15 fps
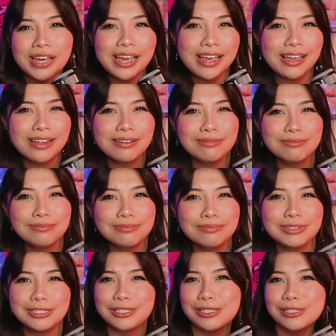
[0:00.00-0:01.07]

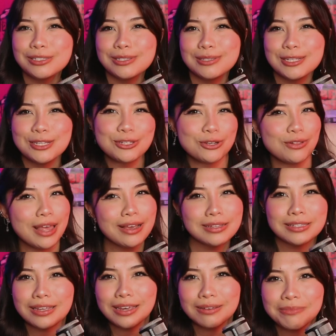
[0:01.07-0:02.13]
And this is their
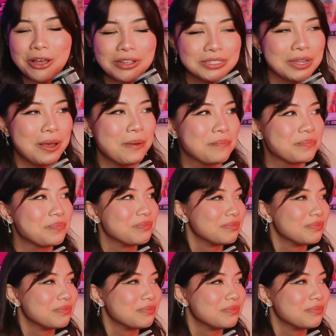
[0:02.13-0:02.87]
legacy. Awesome.